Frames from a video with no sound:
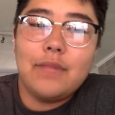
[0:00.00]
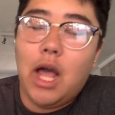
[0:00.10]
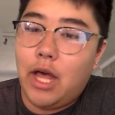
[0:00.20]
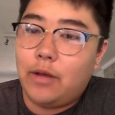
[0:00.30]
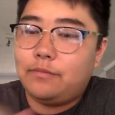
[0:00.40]

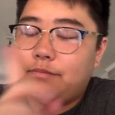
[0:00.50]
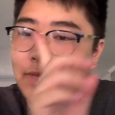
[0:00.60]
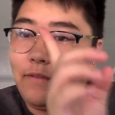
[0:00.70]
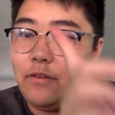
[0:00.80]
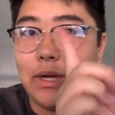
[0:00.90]
Oh,
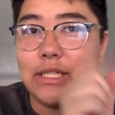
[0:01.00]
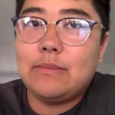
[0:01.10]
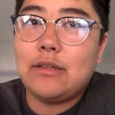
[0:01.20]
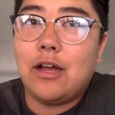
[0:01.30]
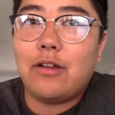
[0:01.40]
if you want
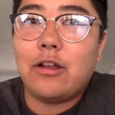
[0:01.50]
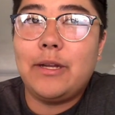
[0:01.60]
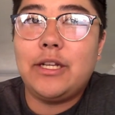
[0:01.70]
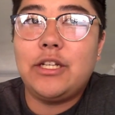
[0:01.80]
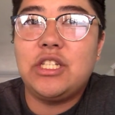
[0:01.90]
some song
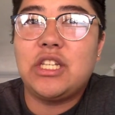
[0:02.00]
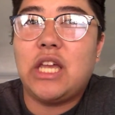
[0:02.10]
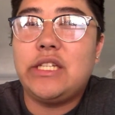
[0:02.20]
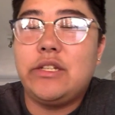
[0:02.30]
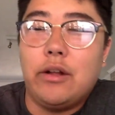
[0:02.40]
recommendations in
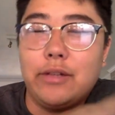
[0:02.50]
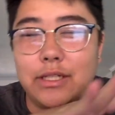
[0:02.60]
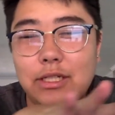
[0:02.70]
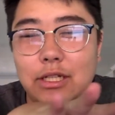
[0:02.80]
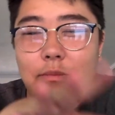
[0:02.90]
case you don't
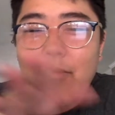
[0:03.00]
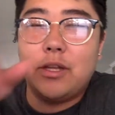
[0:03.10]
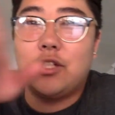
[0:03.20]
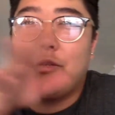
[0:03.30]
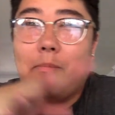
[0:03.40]
listen to them,
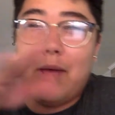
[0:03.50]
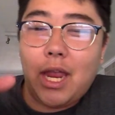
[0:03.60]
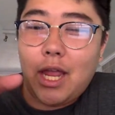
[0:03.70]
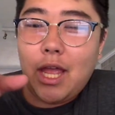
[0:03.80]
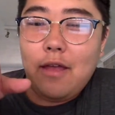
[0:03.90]
but you
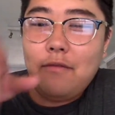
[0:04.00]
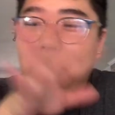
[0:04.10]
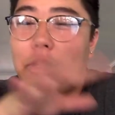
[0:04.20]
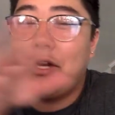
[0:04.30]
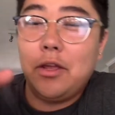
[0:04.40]
might have,
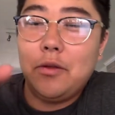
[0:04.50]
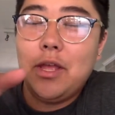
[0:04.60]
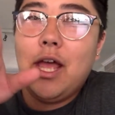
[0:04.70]
or you know.